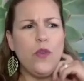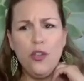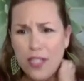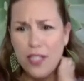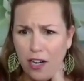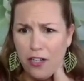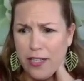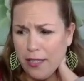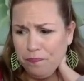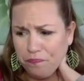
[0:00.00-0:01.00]
you
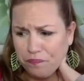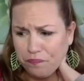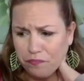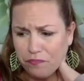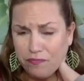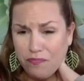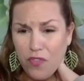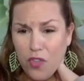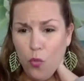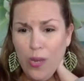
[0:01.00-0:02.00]
started,
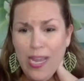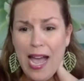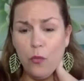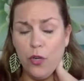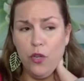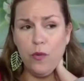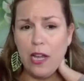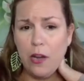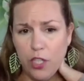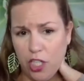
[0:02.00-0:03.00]
when you and
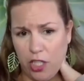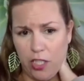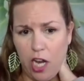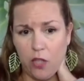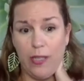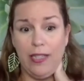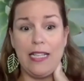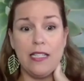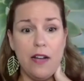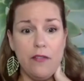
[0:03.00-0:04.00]
I originally talked, we had
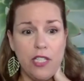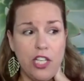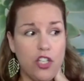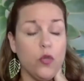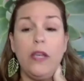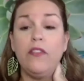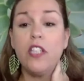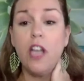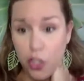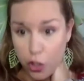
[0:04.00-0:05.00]
lots of conversations. We even
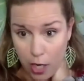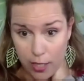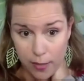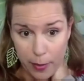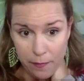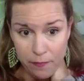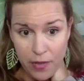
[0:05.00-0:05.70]
talked to your husband.